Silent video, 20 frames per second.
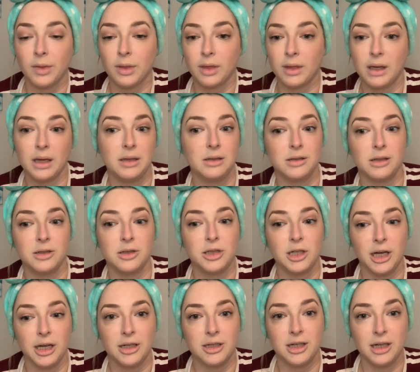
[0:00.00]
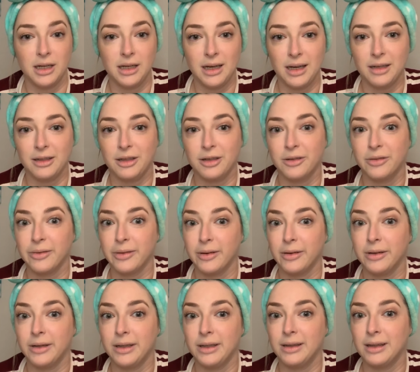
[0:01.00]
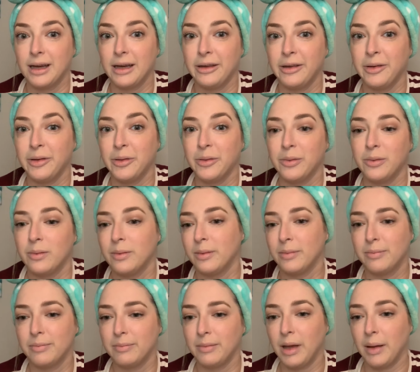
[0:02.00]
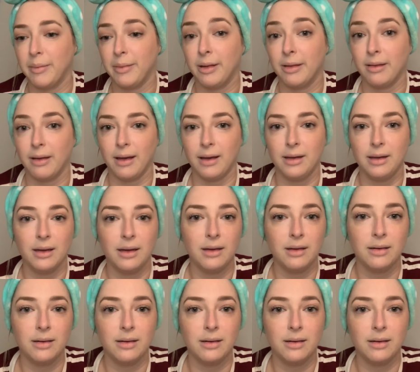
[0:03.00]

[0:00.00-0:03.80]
things are changing and you're learning that you maybe like it.